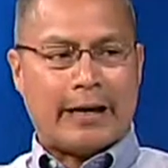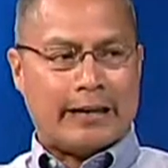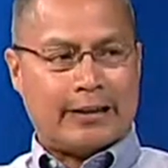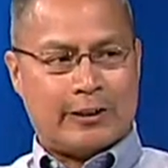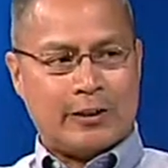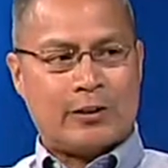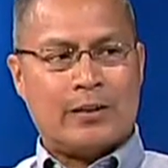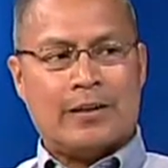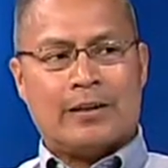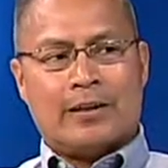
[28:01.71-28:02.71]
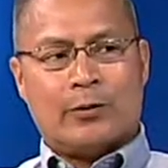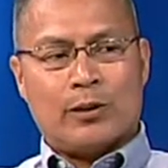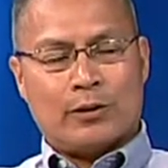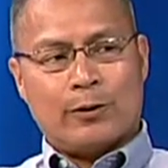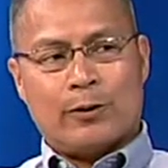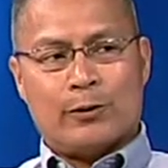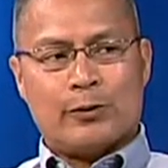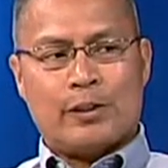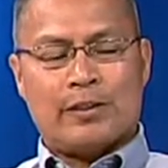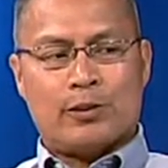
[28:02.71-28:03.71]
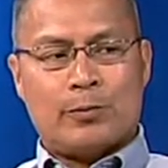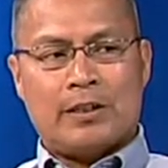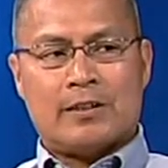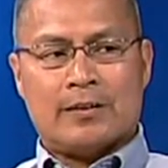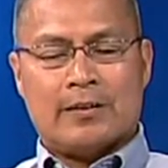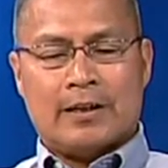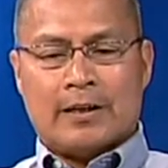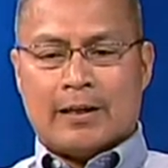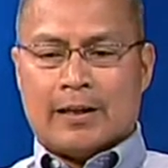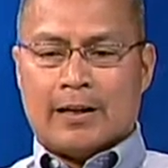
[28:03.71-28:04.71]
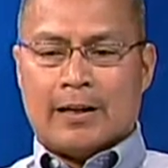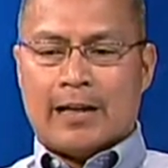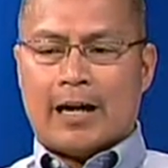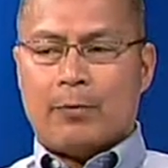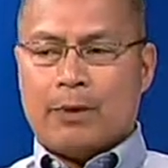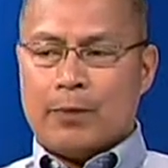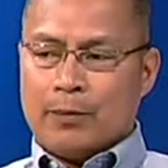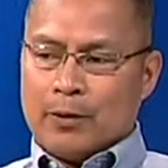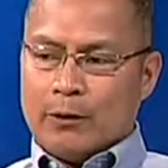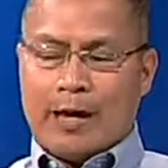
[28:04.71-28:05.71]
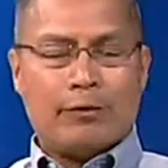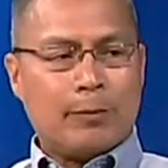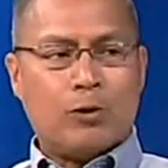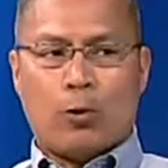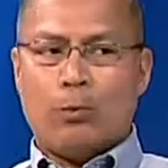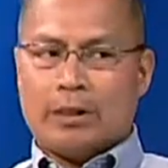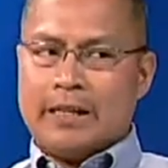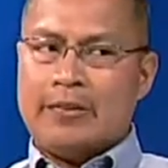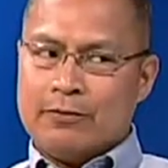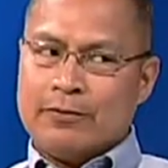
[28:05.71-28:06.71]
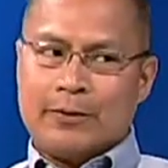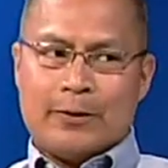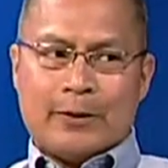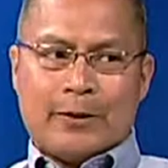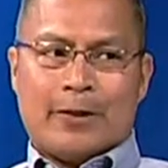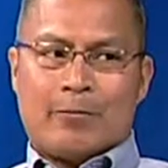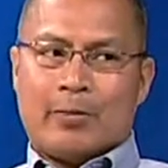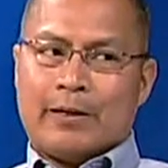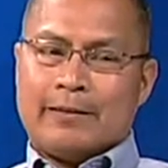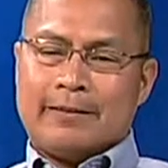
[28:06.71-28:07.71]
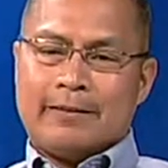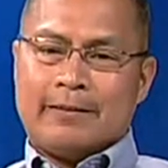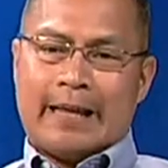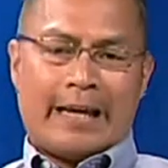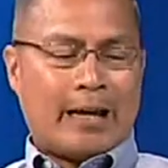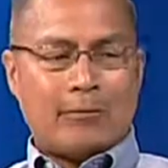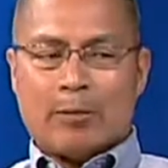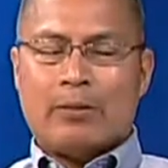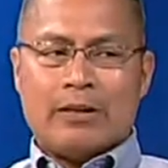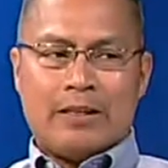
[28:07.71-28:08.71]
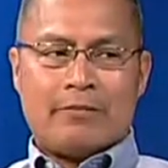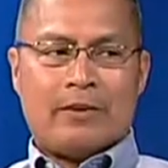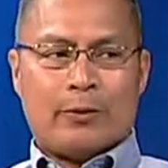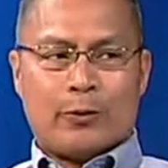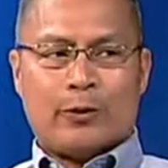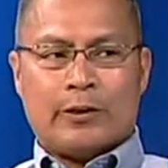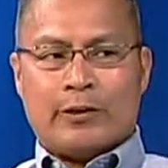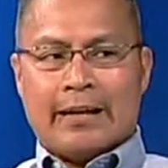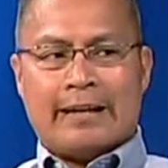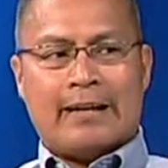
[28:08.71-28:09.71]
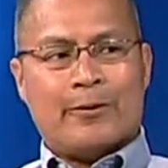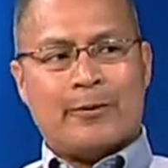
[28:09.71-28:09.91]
Ilitch with Little Caesar's Pizza. A lot of people around them don't believe, but they kept the belief, and look where they're at now.